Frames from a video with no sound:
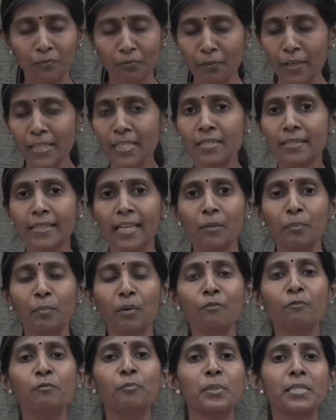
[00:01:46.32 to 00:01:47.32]
fixed type
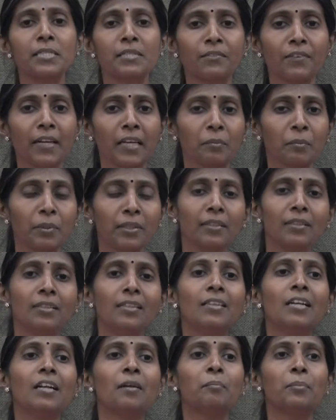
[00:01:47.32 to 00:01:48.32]
of prescriber,
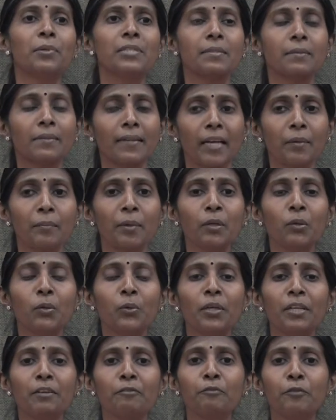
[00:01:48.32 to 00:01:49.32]
prescribing
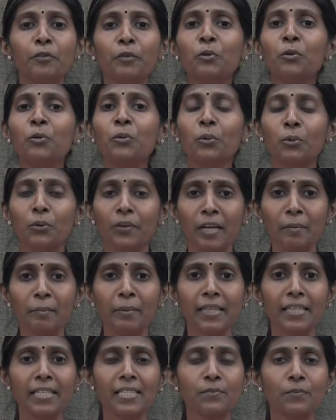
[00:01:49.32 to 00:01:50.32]
only few
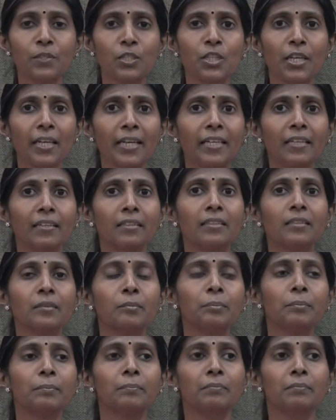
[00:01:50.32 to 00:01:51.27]
remedies which I had I